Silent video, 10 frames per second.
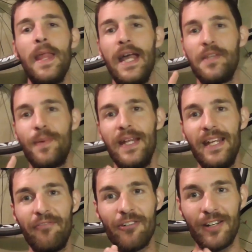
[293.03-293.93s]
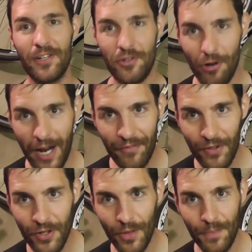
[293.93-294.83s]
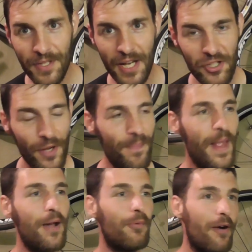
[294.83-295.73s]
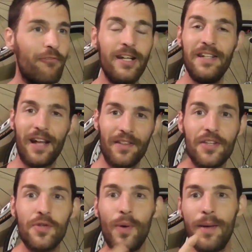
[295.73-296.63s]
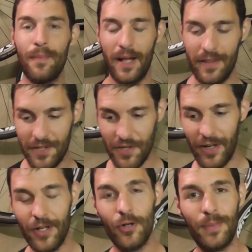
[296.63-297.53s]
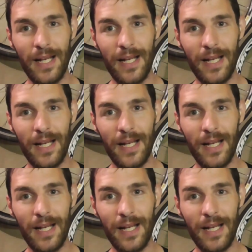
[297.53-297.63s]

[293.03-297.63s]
it's been either in a triathlon competition where I've already done the swim and the cycle,